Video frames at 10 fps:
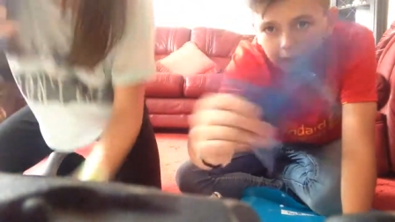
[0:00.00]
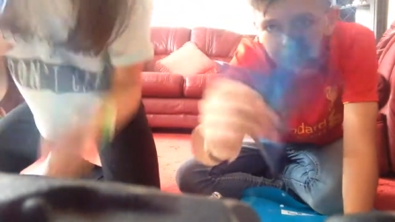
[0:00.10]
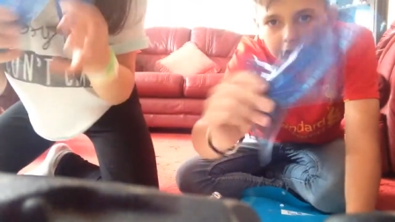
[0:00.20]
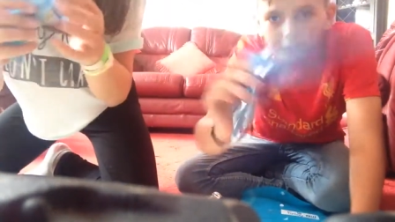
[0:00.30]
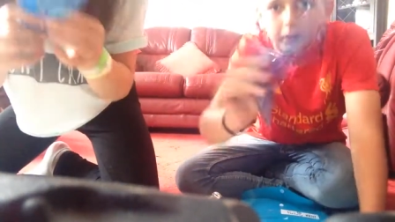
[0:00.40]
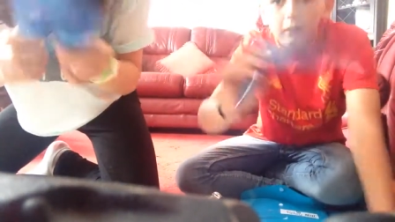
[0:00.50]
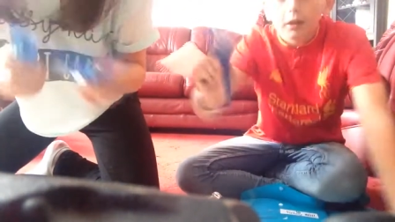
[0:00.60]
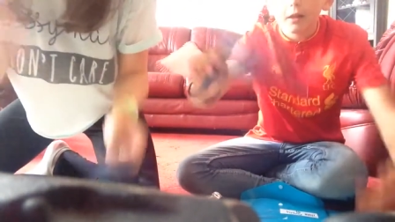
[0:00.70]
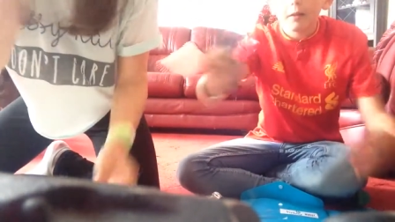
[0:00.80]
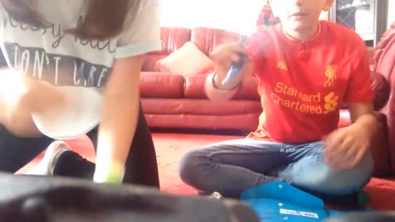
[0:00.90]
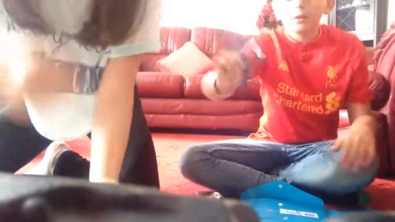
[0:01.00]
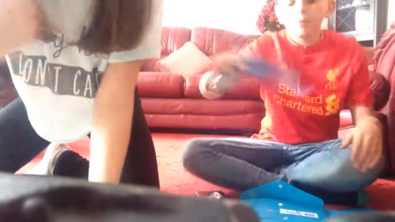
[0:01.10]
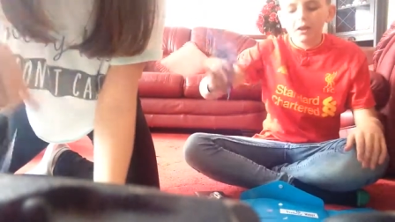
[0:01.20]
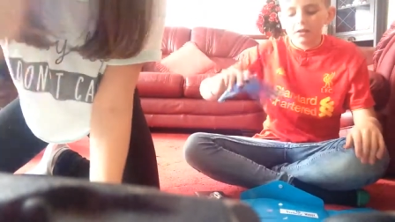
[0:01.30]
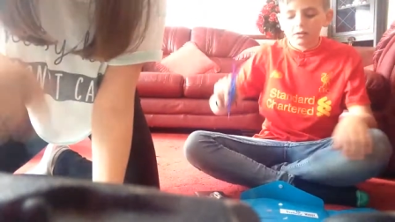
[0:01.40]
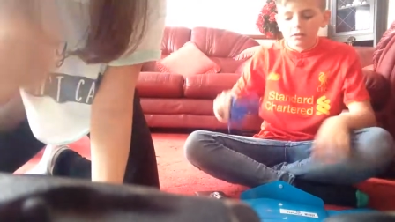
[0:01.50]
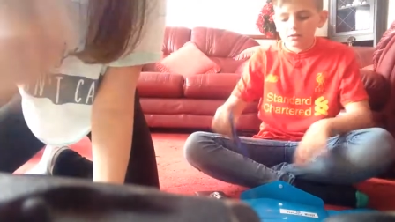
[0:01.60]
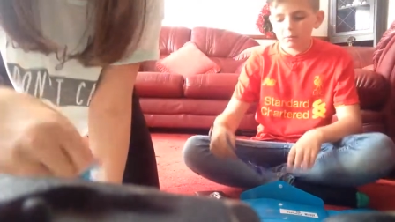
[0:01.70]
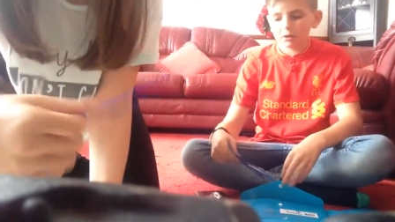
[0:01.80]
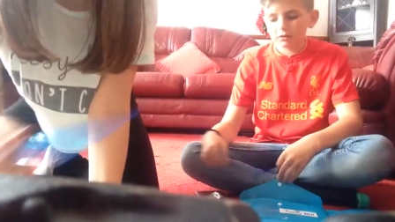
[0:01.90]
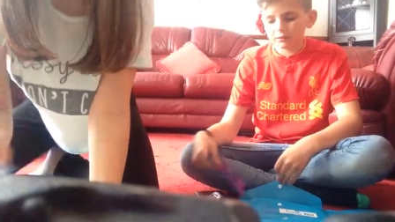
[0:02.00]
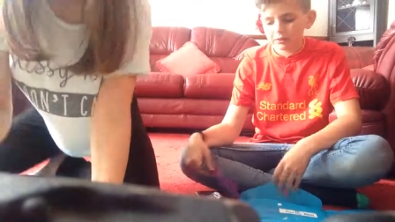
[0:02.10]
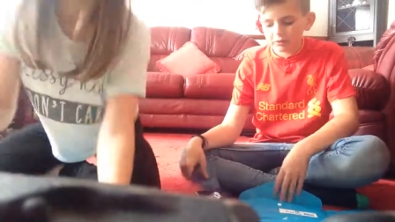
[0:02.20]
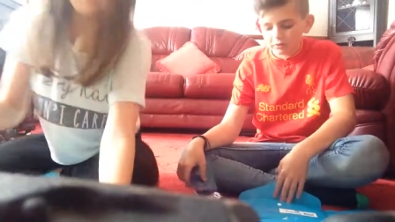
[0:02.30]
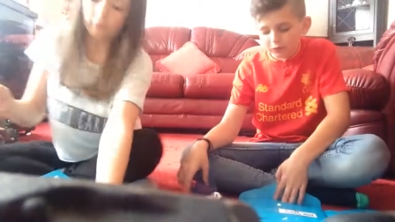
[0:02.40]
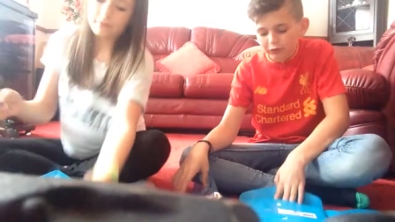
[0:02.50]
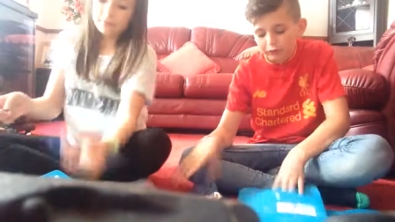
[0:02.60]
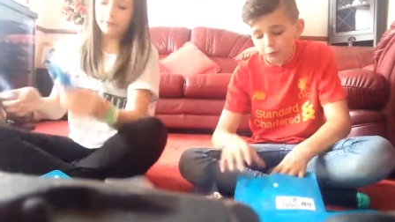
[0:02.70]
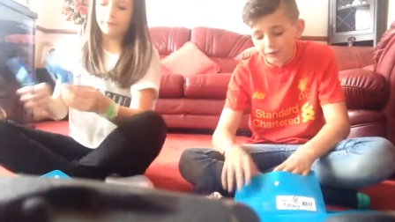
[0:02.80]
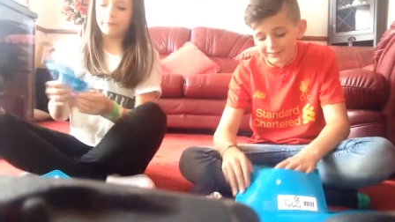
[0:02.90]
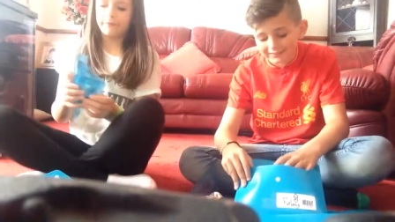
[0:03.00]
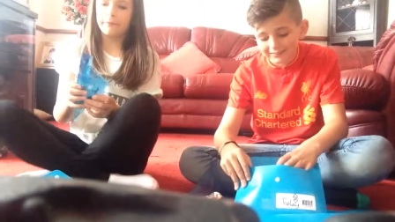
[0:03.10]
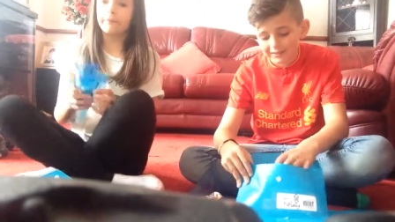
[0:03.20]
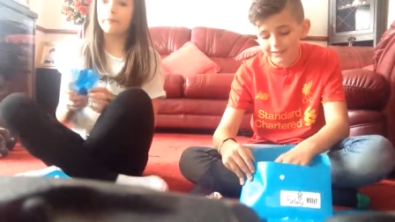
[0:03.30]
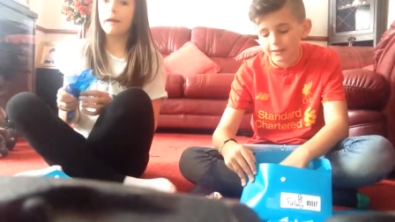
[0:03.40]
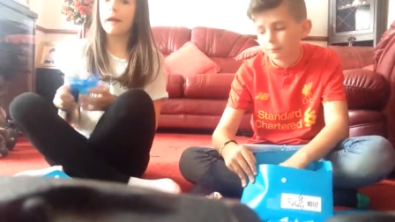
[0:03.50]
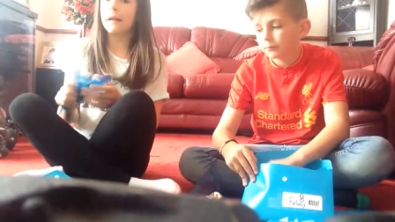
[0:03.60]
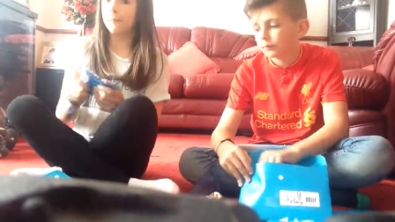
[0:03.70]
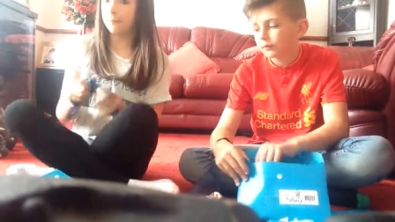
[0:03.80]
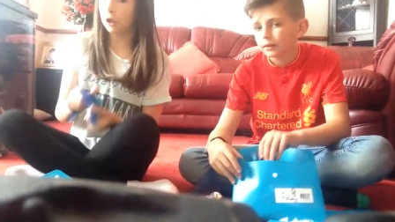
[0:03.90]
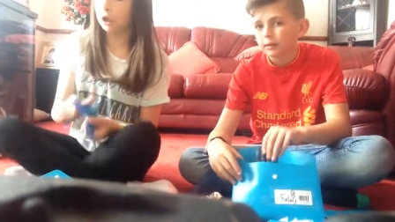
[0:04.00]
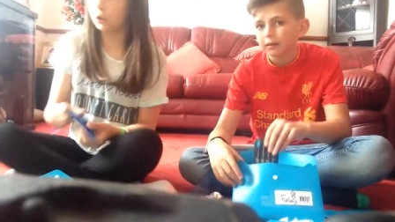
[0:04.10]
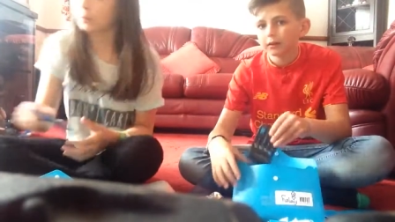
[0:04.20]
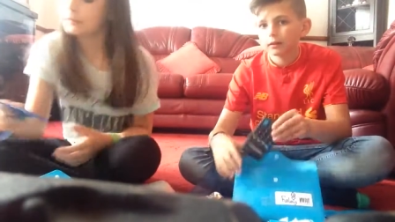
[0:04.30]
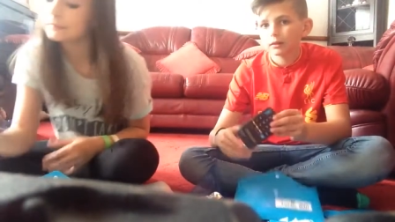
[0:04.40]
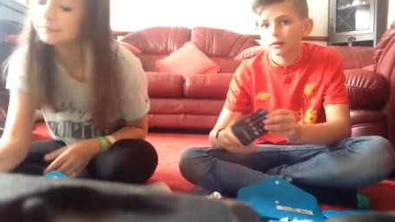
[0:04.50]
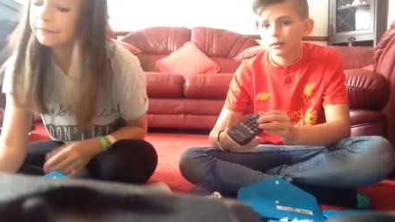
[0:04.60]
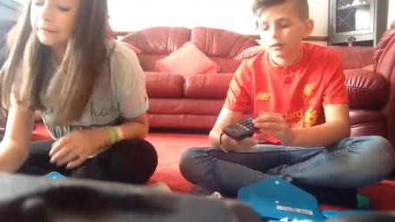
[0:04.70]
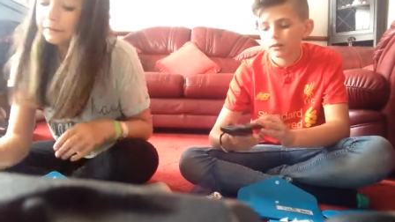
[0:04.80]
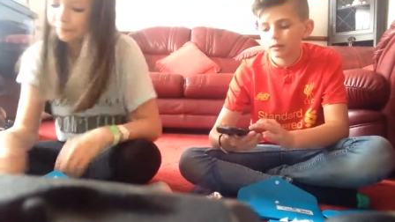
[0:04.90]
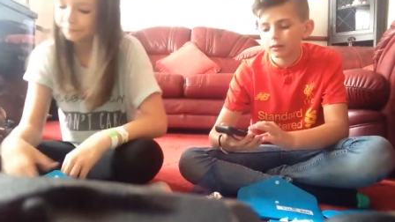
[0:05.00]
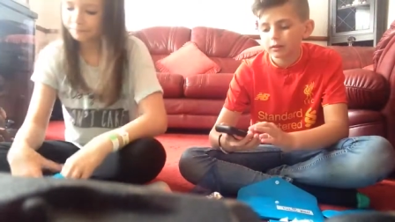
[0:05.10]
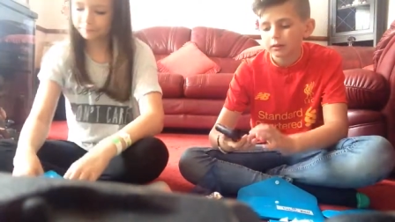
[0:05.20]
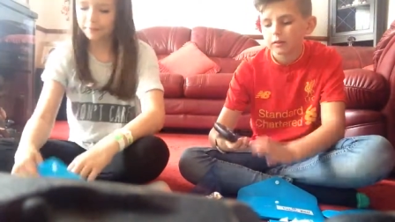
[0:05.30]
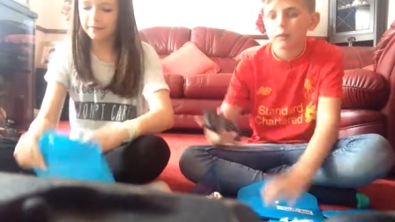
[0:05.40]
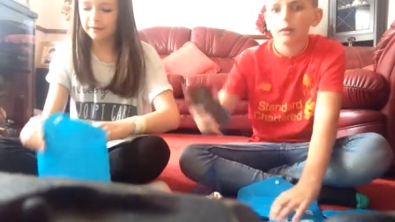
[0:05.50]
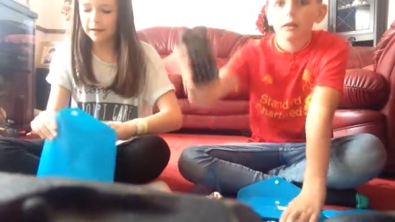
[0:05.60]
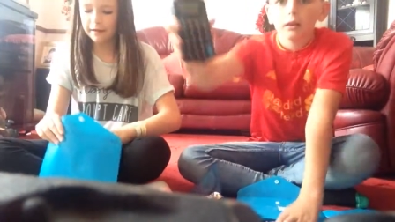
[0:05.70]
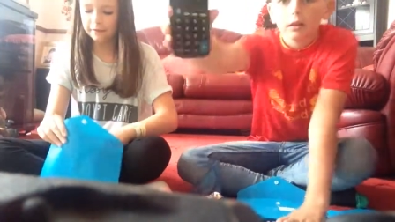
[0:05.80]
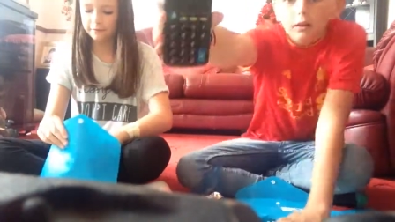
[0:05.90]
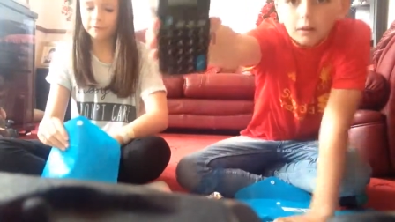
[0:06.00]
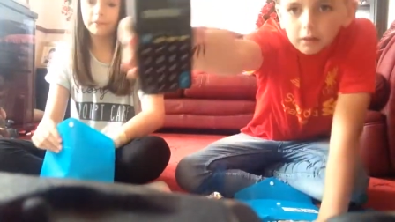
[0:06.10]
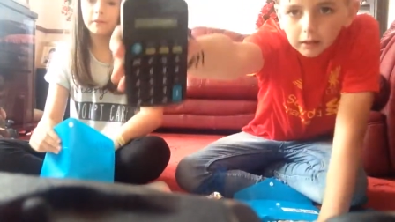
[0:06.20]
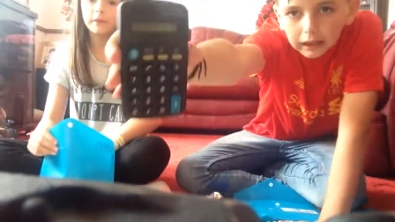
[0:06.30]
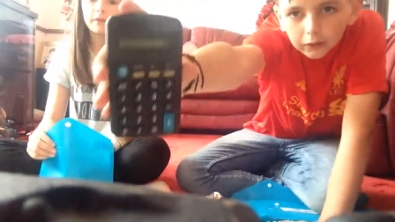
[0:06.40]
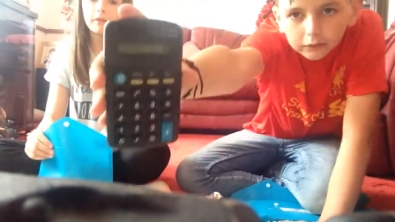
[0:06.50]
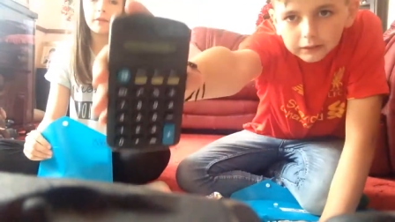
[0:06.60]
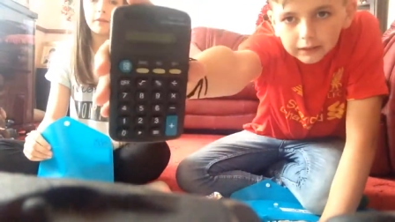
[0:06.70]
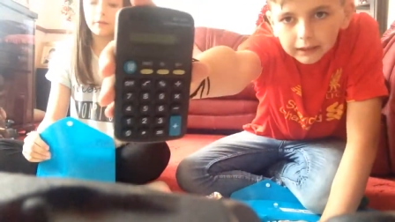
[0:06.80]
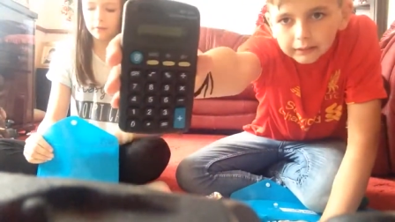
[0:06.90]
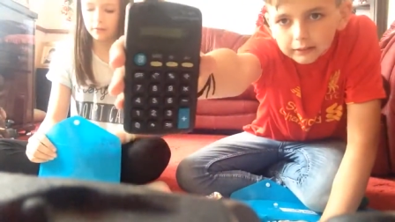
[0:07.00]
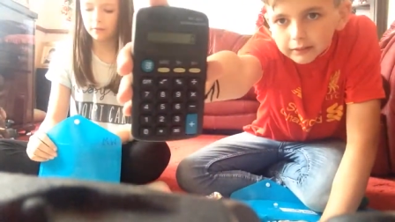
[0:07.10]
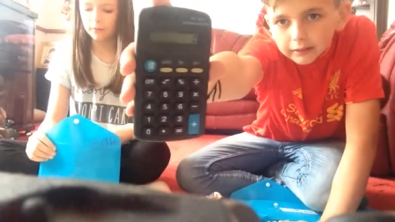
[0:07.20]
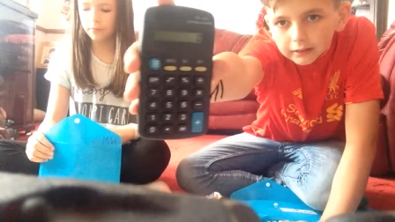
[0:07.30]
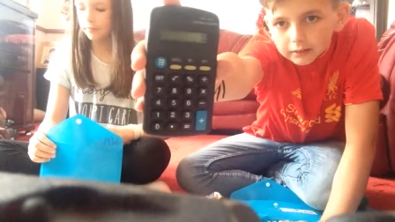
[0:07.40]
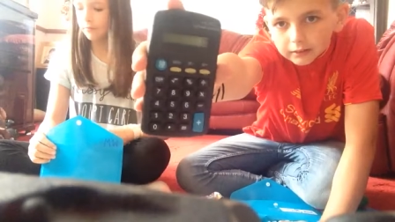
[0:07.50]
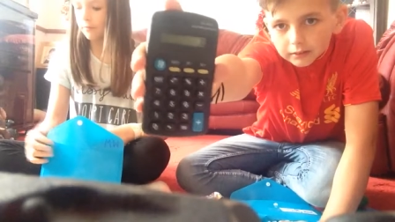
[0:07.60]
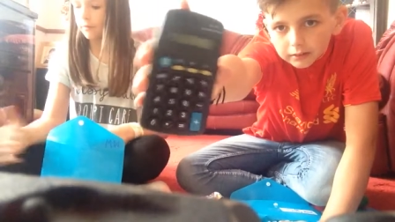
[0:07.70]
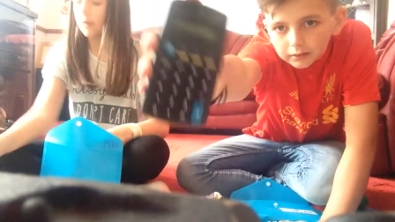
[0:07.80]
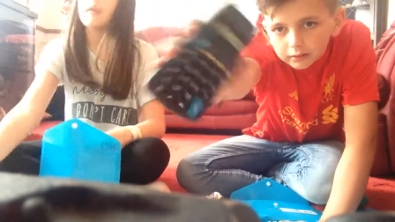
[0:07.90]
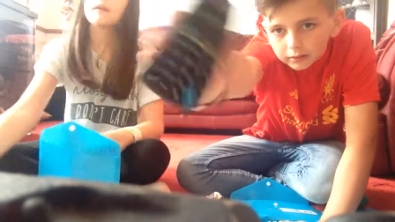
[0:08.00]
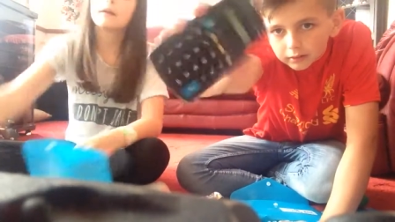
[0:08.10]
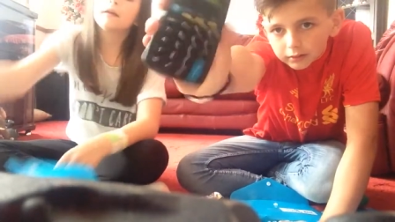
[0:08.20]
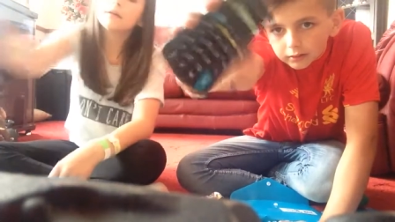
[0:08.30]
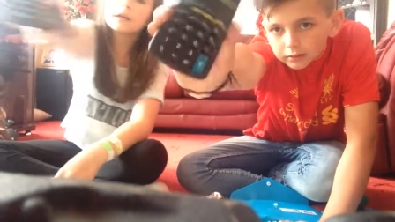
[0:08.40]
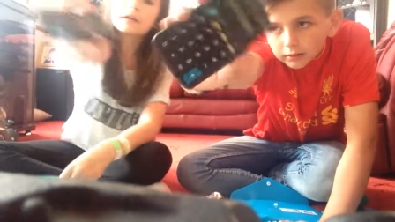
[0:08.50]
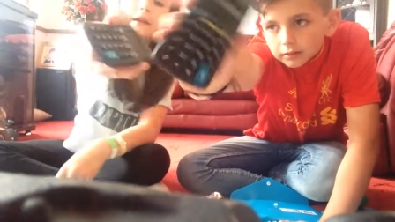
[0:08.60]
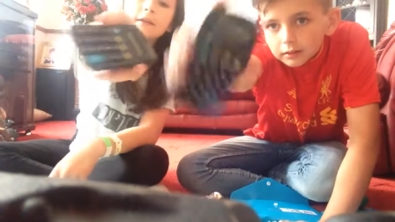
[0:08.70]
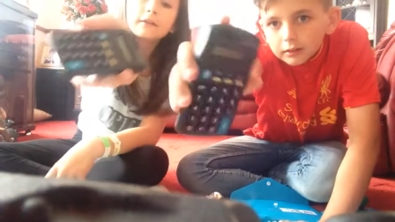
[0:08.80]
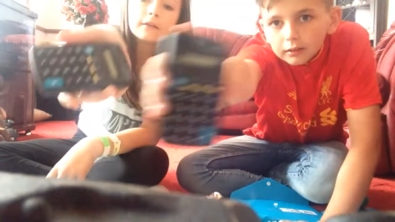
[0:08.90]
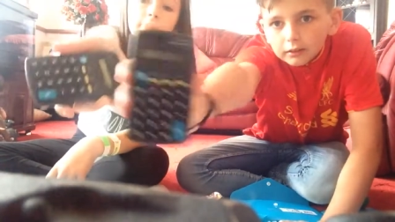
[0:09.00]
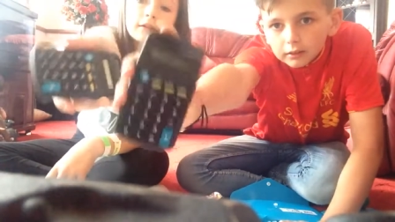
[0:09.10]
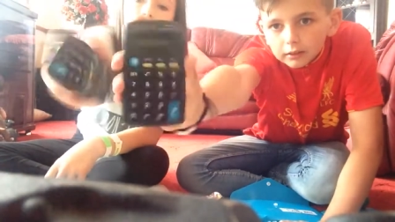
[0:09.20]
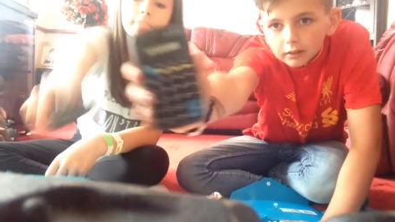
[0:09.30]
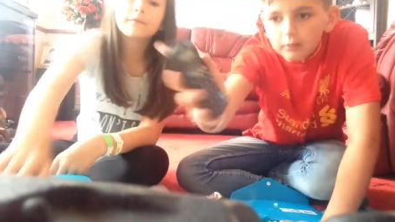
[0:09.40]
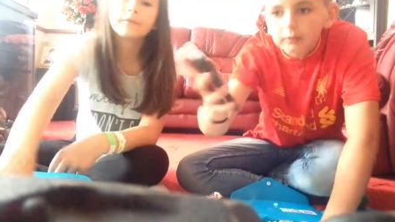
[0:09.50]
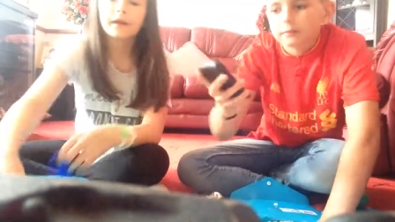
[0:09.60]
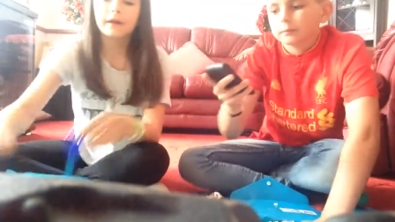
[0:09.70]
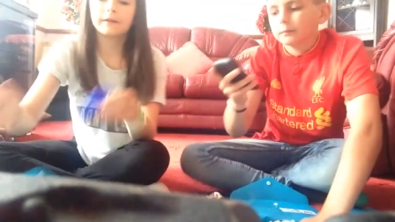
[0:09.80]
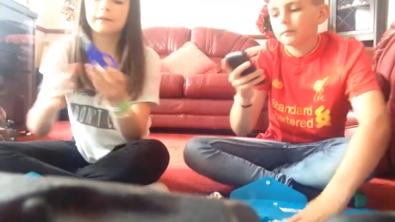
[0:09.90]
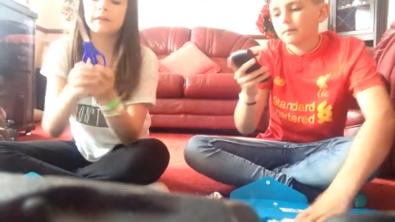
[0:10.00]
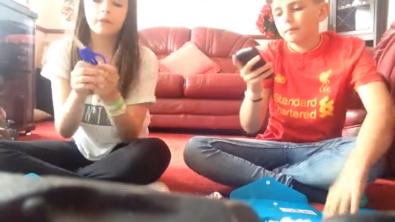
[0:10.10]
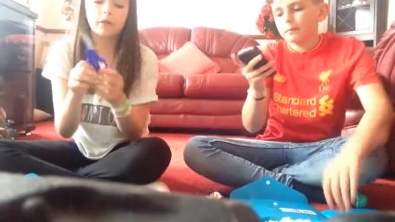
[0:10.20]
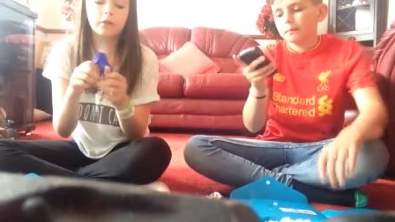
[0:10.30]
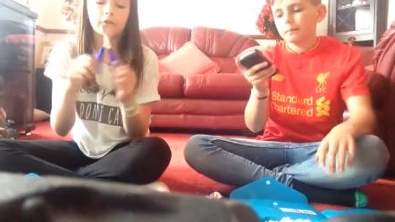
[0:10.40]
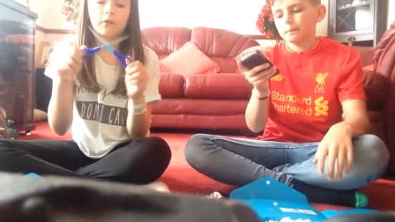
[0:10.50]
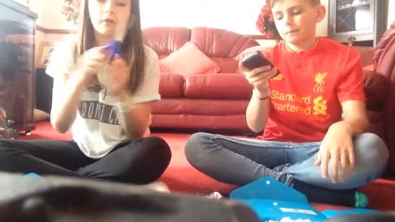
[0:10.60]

and rulers. You might notice most of this stuff is quite the same. And glue. And then calculators, mm. calculator, scissors,